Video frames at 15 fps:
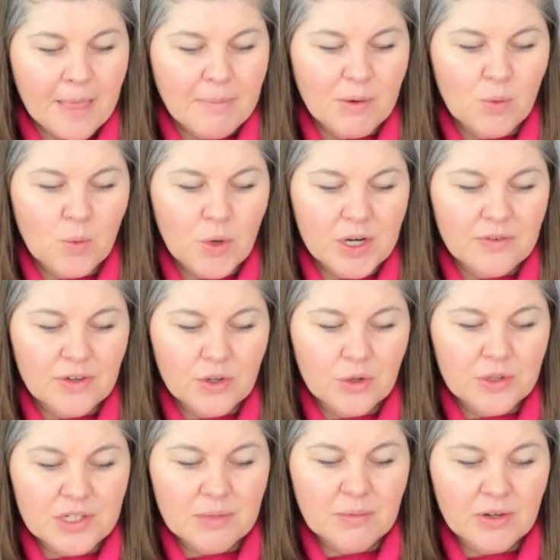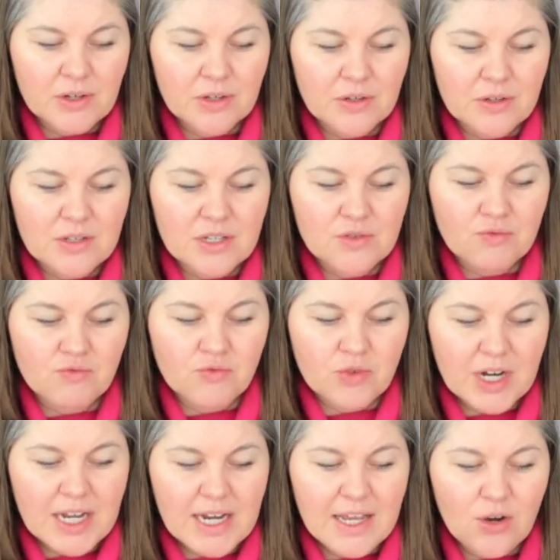But what if A Course in Miracles is
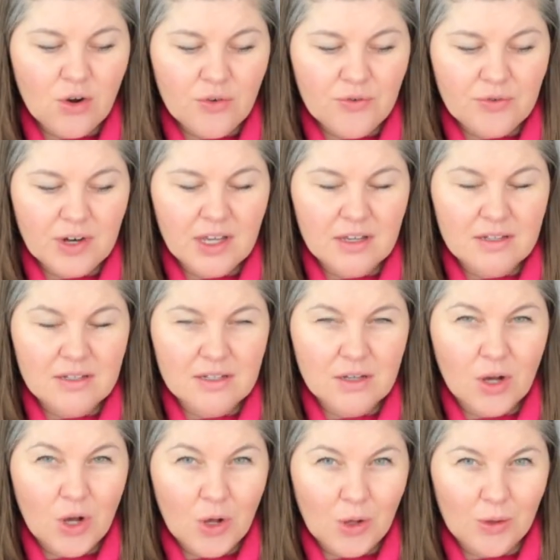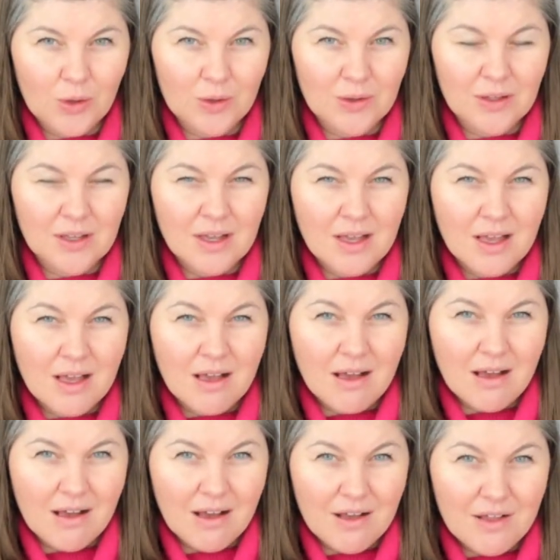really offering us this whole
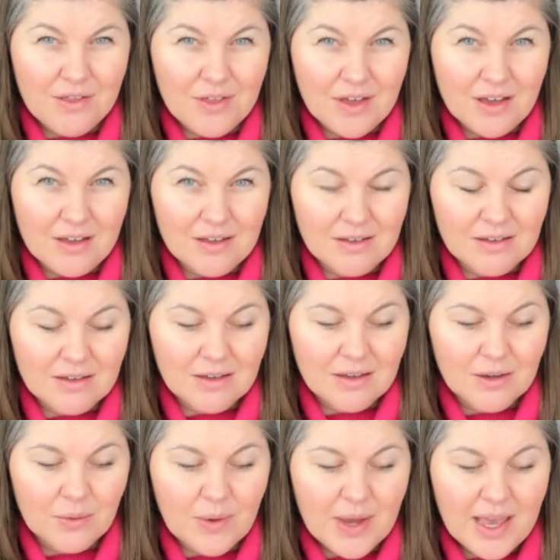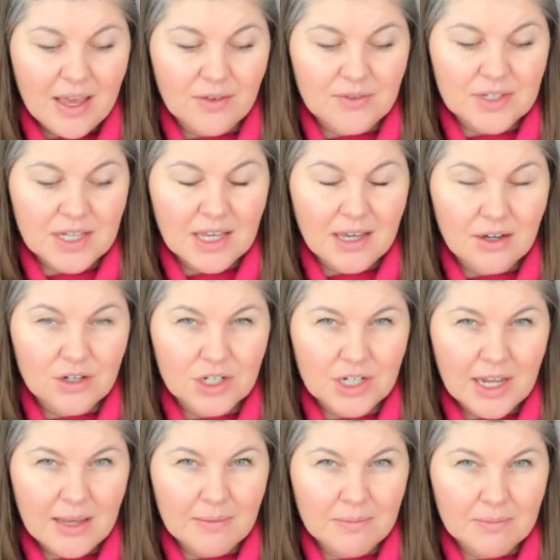other way of seeing our
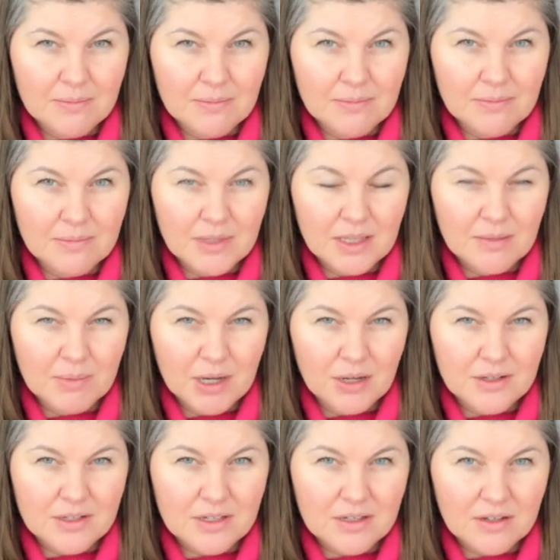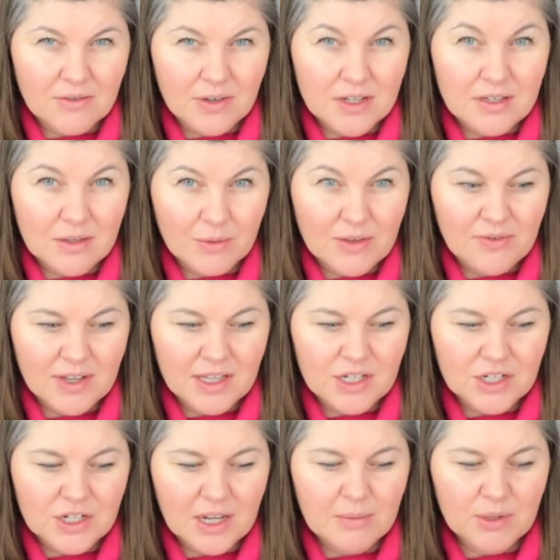shame and the parts of us that we feel
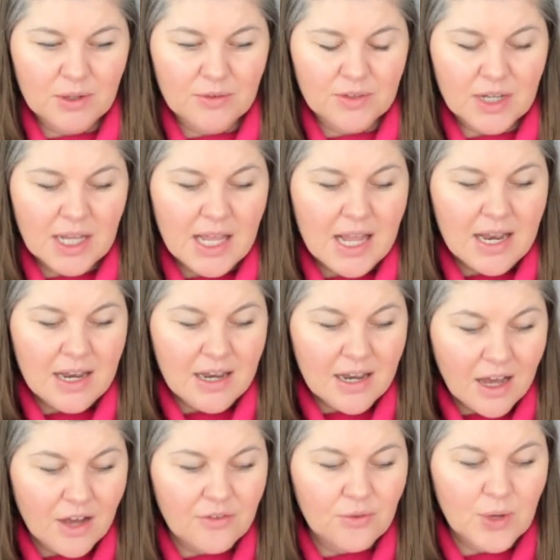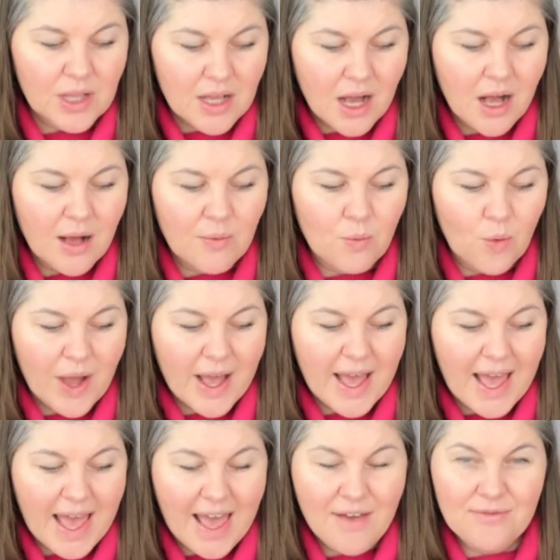ashamed of? Love will come
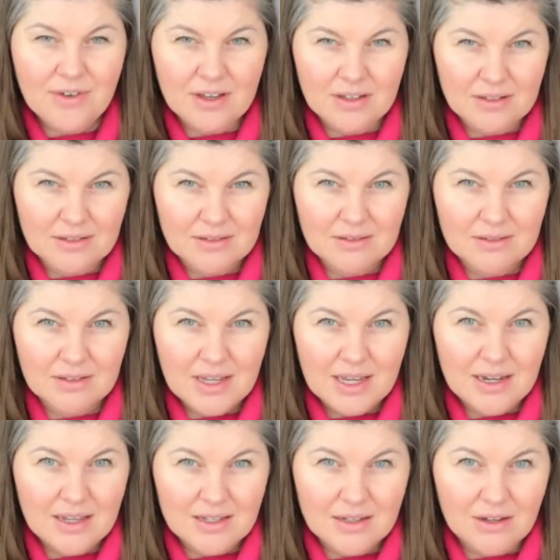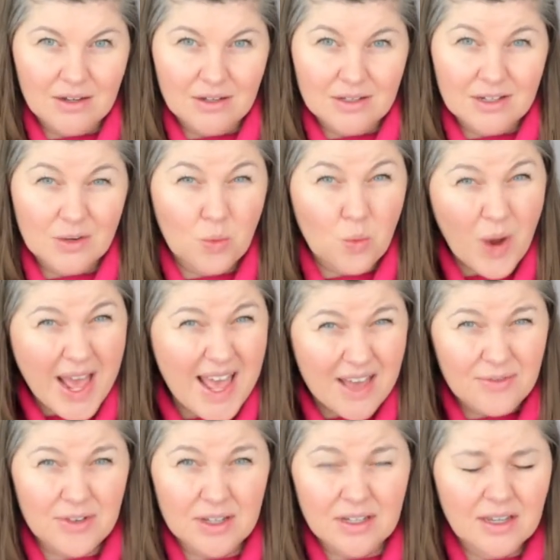wherever it is asked,
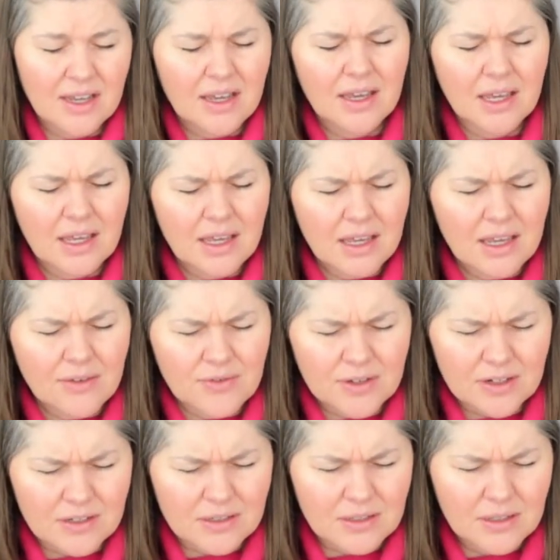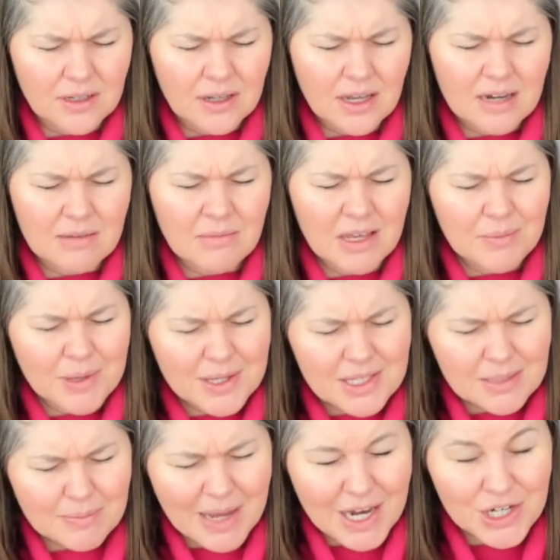wherever, even and maybe
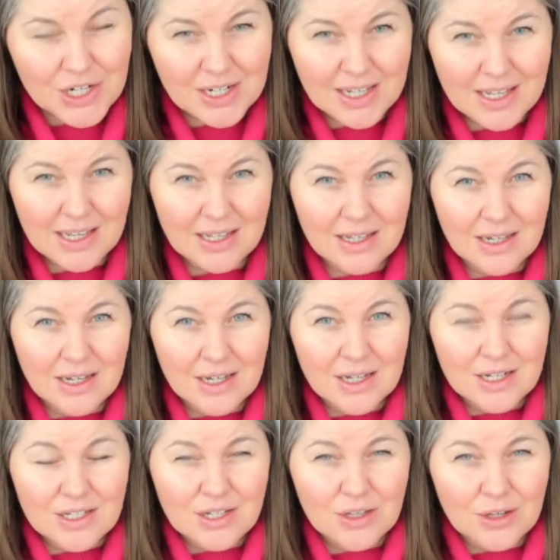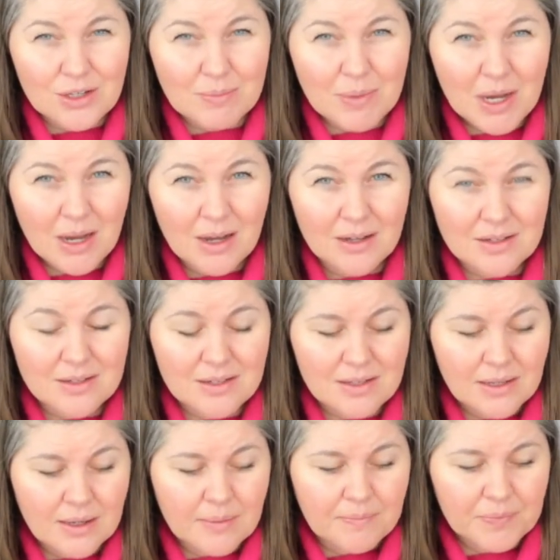especially to those parts
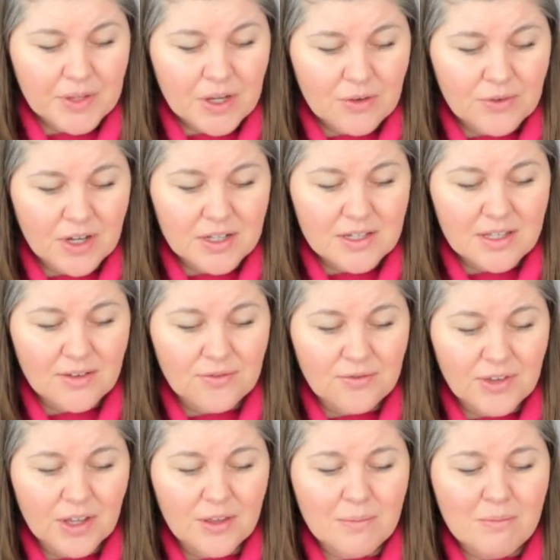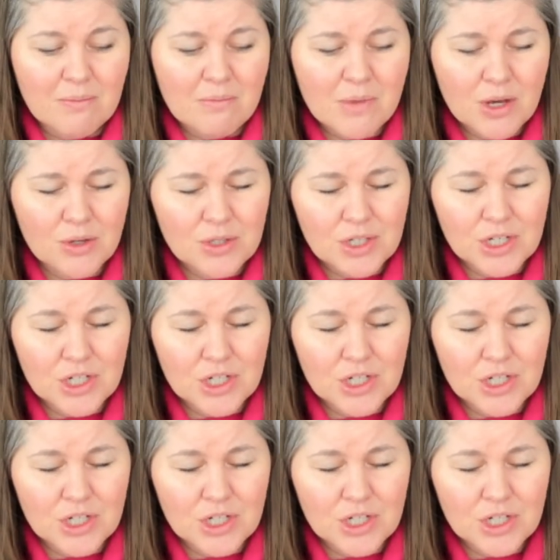of us that feel the most